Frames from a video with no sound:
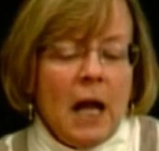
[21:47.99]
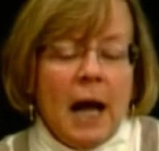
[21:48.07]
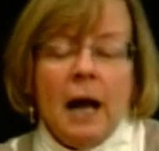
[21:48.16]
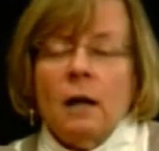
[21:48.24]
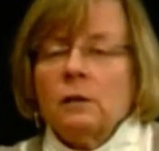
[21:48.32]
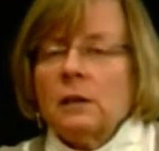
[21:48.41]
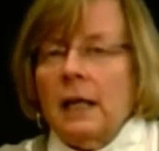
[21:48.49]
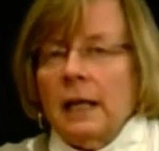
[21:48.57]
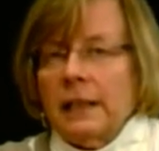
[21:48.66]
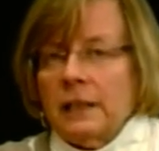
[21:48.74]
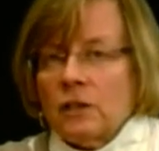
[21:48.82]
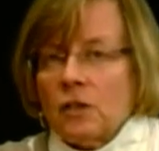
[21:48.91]

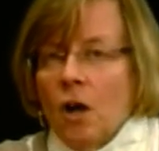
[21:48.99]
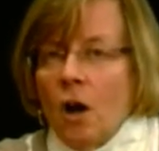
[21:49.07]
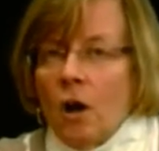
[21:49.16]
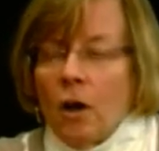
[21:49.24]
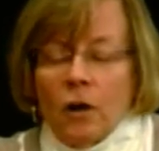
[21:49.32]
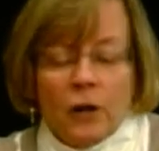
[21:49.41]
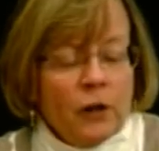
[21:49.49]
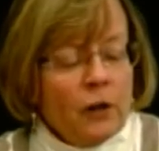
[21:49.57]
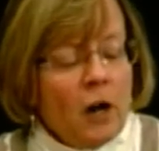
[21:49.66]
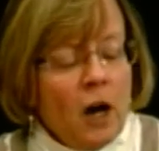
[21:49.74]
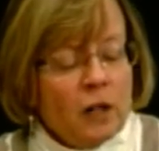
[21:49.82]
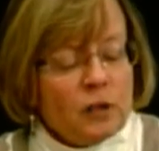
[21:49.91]
outlines her and
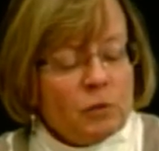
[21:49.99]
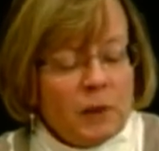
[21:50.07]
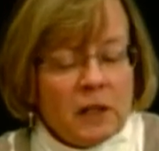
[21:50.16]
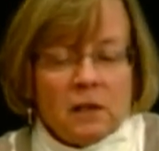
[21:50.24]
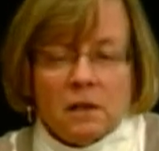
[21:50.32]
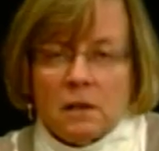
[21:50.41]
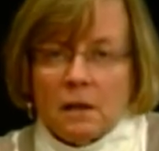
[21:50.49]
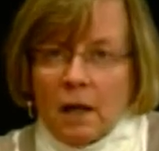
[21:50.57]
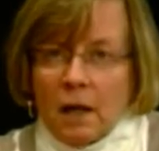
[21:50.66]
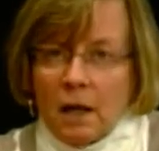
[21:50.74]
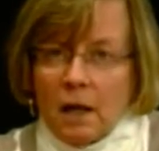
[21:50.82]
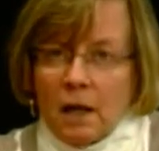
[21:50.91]
her husband's
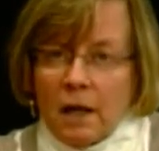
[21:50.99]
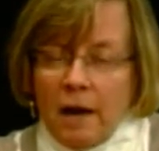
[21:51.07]
uh,